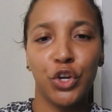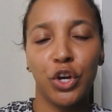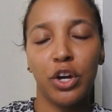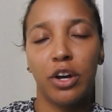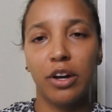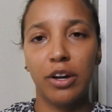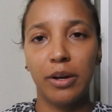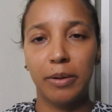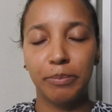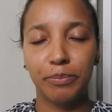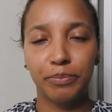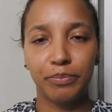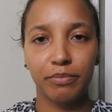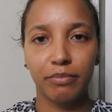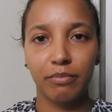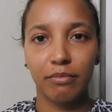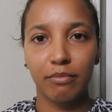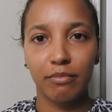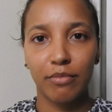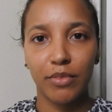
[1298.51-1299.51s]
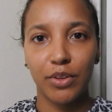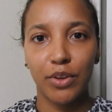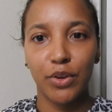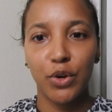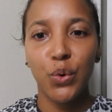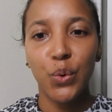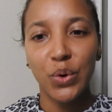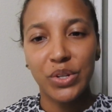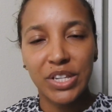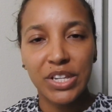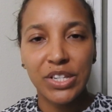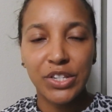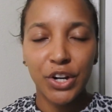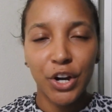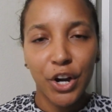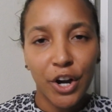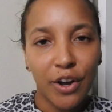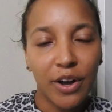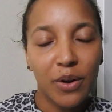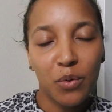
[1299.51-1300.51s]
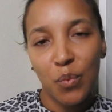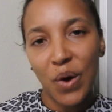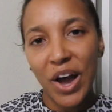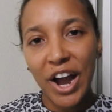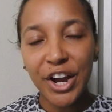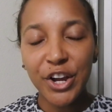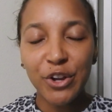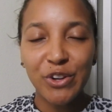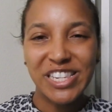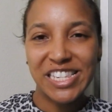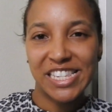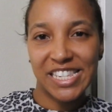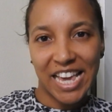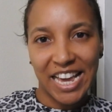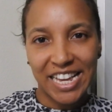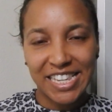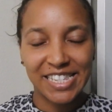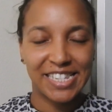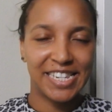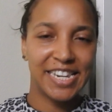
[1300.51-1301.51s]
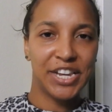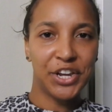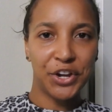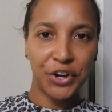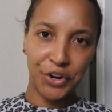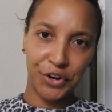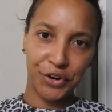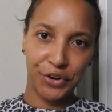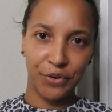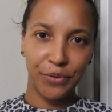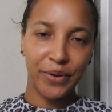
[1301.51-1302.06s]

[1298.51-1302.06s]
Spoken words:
who is this girl? Why are you sexting her?